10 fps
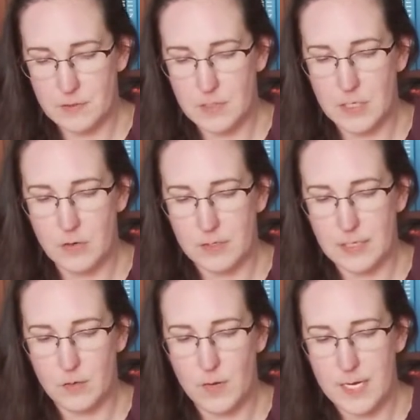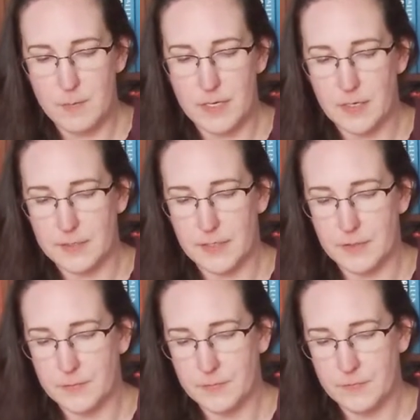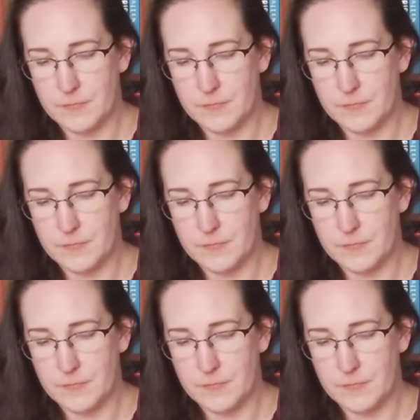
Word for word: You know, get quite a bit on there.